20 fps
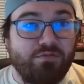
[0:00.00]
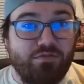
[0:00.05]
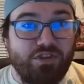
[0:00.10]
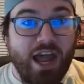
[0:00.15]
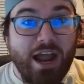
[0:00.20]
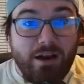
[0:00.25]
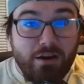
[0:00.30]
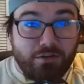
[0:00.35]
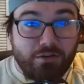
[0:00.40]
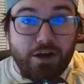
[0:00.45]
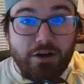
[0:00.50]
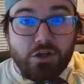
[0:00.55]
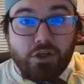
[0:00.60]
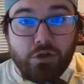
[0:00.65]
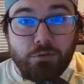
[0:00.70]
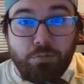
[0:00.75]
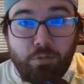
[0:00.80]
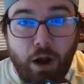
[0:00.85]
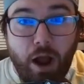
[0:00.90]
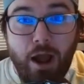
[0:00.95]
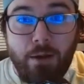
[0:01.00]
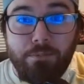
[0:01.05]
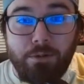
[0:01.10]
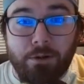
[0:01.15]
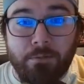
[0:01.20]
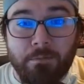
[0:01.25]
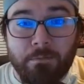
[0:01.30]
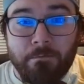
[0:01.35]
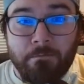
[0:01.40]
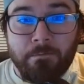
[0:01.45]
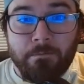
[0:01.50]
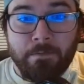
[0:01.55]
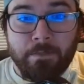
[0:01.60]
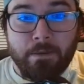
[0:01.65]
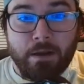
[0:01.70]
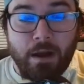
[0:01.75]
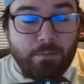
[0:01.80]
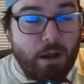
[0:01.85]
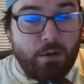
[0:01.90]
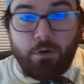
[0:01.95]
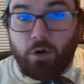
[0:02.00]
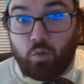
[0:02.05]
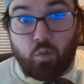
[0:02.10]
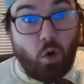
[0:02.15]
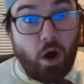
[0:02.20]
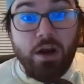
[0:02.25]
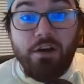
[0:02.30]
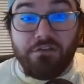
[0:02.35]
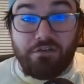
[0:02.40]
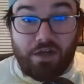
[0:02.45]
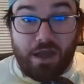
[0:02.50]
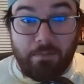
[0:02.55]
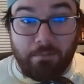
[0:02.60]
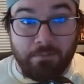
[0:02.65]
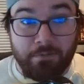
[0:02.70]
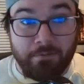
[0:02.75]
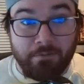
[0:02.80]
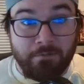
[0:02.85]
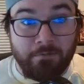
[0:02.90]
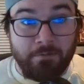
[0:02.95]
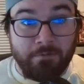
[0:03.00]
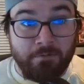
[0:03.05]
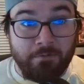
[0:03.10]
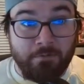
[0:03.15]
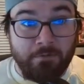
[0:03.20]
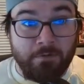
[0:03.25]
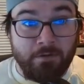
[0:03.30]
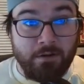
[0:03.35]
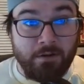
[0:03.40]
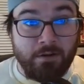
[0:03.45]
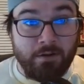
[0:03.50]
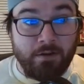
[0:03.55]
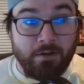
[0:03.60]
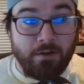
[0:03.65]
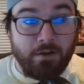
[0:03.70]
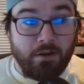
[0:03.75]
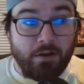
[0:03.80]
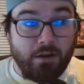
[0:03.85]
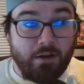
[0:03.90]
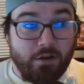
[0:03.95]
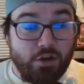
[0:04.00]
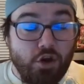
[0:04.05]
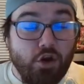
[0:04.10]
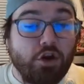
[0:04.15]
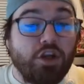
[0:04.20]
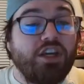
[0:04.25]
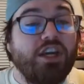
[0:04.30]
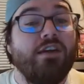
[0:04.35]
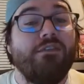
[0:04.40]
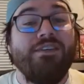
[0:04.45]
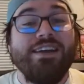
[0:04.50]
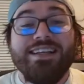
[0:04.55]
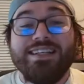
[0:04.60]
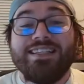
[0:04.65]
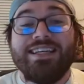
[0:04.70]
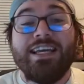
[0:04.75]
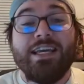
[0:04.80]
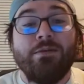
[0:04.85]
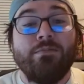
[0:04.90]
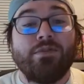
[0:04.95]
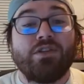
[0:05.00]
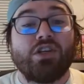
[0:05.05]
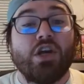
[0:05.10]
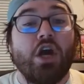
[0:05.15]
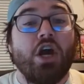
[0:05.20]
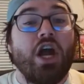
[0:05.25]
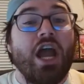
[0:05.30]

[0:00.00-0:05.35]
there's your problem, or one of them. You're giving teams